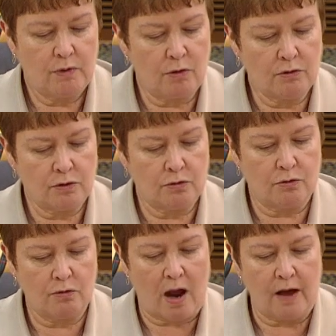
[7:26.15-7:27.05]
We're
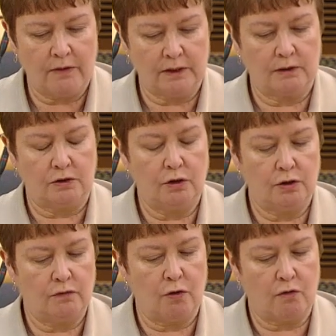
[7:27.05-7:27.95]
also having
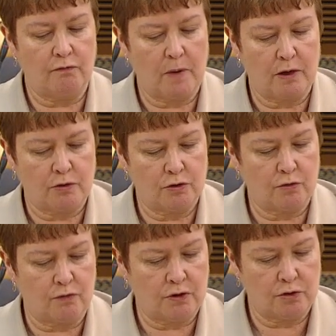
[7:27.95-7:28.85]
new devolved
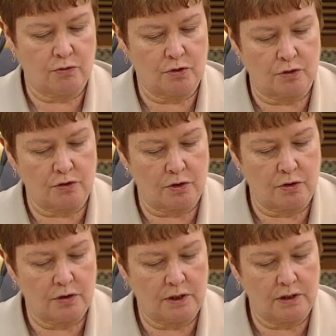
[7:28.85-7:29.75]
powers over social
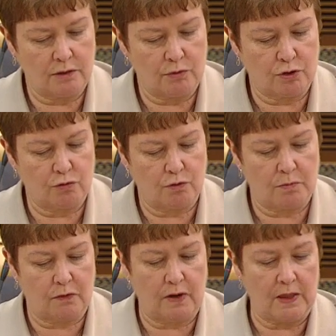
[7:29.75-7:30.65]
security, which
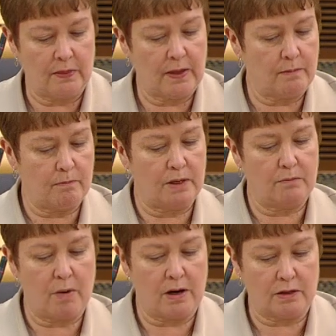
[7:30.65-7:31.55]
would prevent them
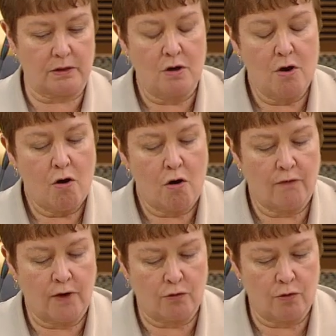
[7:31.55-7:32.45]
being part
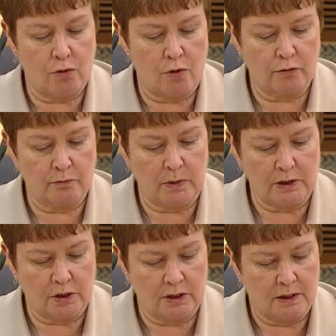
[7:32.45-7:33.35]
of a roll-on
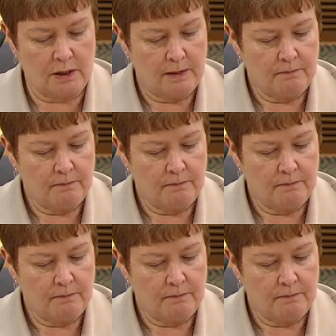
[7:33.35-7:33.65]
budget.